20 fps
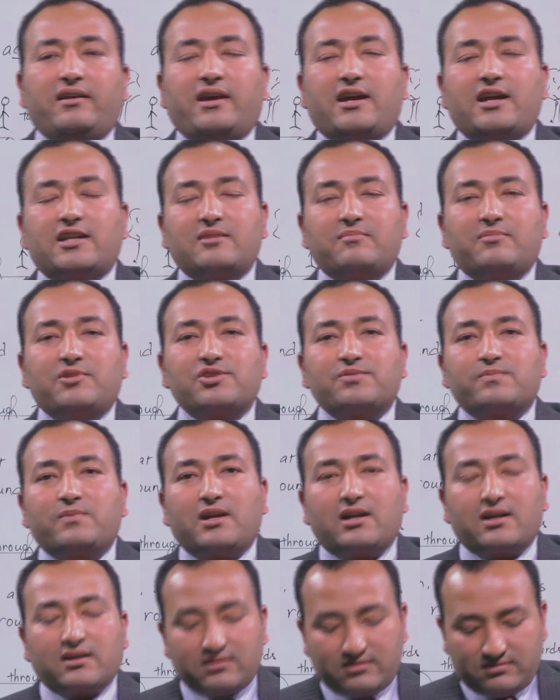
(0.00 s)
At the bus
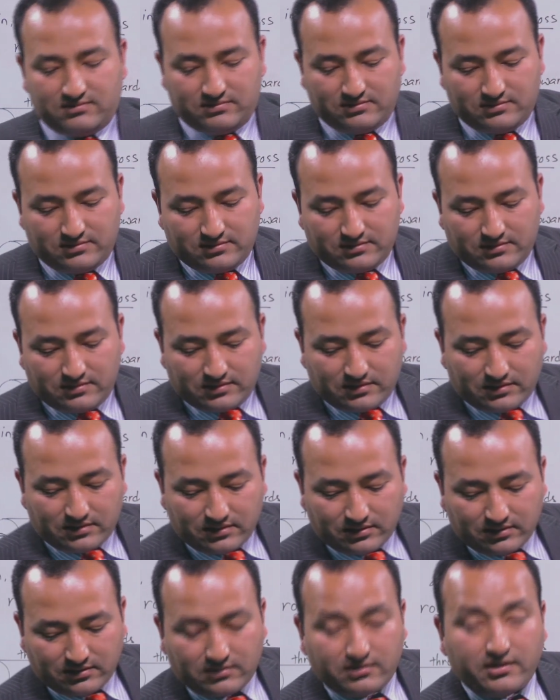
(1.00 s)
park
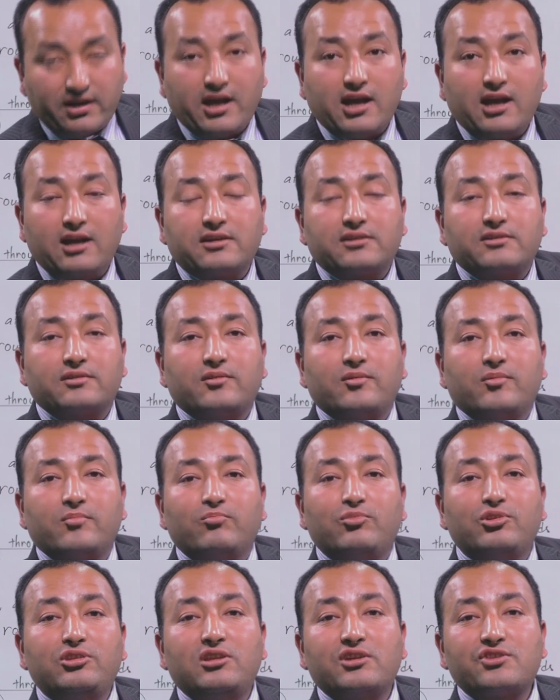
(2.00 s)
or at
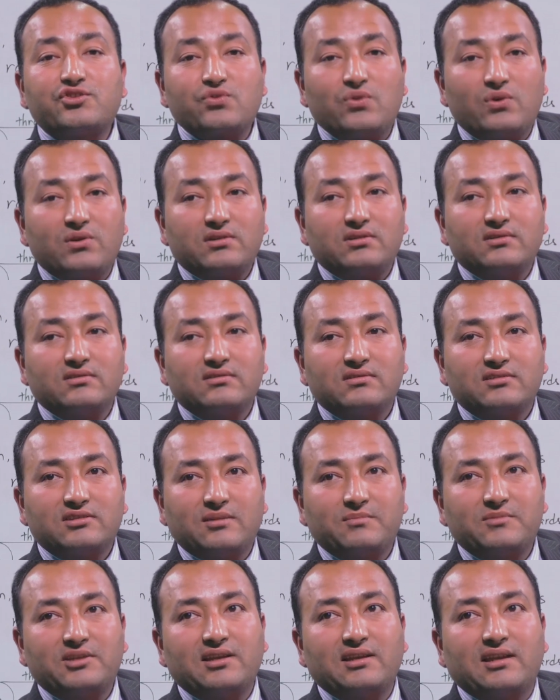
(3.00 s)
Buddha Chowk,
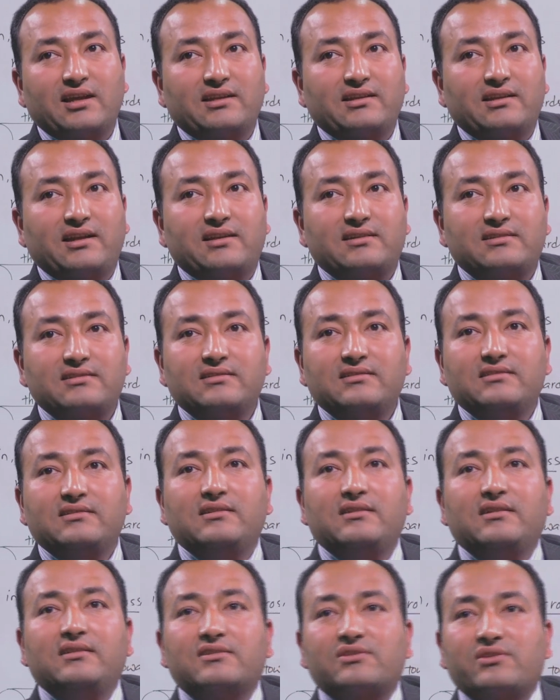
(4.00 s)
something like that.
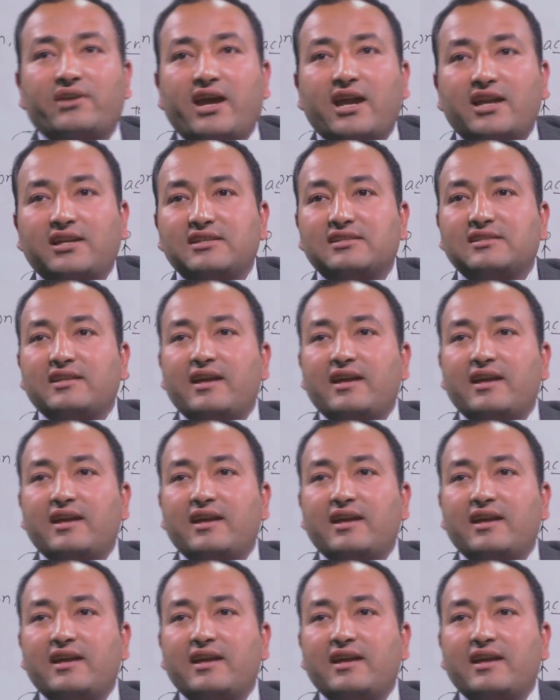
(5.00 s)
So at is